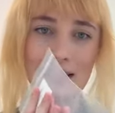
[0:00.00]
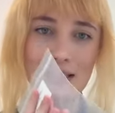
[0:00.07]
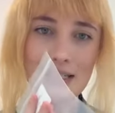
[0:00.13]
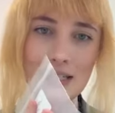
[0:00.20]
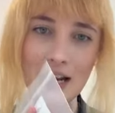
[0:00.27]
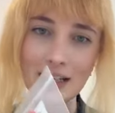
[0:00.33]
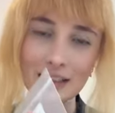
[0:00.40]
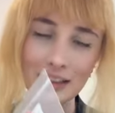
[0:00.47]

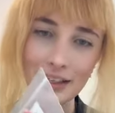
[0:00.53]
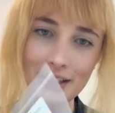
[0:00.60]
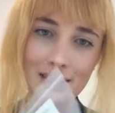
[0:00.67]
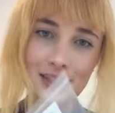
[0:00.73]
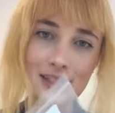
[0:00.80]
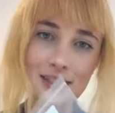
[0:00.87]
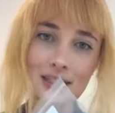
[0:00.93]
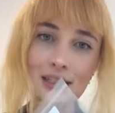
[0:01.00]

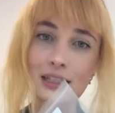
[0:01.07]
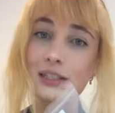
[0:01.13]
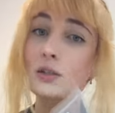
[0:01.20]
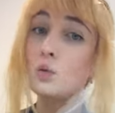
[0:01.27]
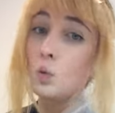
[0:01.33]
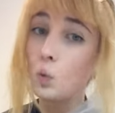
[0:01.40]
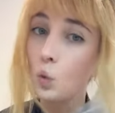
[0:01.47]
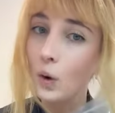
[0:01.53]
necklace. This
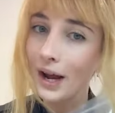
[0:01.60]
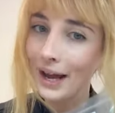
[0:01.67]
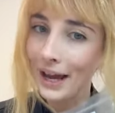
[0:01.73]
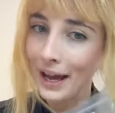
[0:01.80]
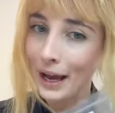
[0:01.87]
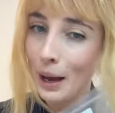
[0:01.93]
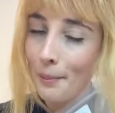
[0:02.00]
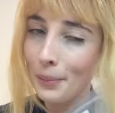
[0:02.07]
is
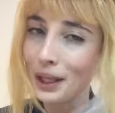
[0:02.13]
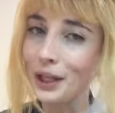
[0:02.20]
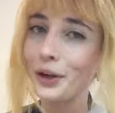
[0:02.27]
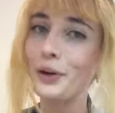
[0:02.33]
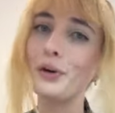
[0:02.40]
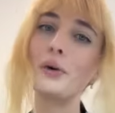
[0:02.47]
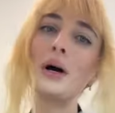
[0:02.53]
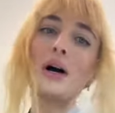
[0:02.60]
way
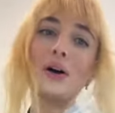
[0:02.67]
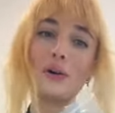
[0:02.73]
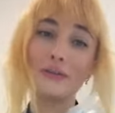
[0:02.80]
below